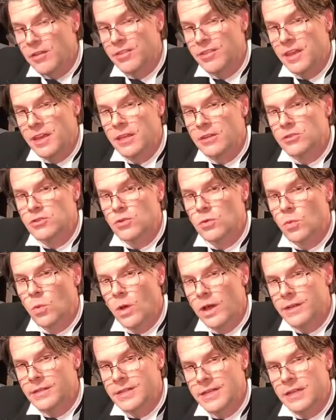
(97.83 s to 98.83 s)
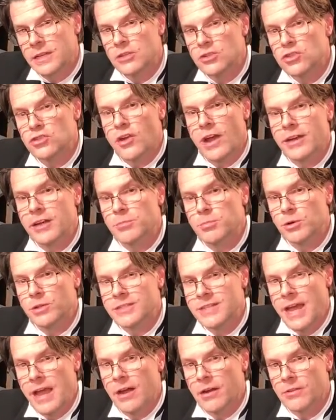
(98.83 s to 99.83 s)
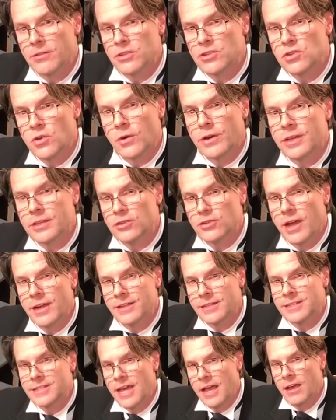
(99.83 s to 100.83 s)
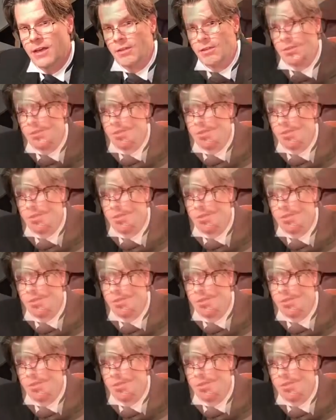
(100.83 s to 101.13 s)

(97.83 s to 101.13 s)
authentic to what Dickens tried to put down and the story he tried to tell.